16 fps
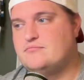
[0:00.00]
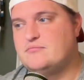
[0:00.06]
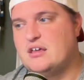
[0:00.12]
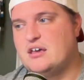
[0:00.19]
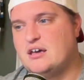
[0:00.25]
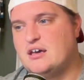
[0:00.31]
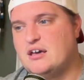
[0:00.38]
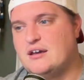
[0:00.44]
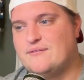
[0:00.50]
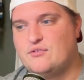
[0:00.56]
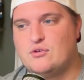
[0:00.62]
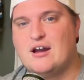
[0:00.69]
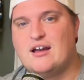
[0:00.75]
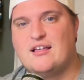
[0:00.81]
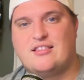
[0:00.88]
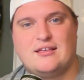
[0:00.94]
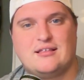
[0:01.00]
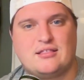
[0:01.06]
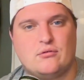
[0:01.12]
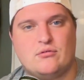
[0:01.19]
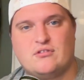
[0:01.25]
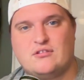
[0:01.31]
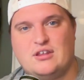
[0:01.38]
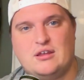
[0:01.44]
If you guys think there
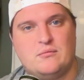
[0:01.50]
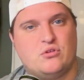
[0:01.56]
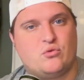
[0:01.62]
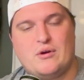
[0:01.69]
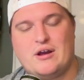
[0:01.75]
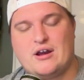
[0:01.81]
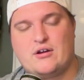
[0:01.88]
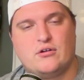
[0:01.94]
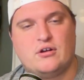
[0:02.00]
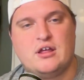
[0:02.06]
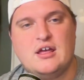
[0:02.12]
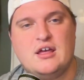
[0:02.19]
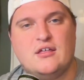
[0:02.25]
was a team with a record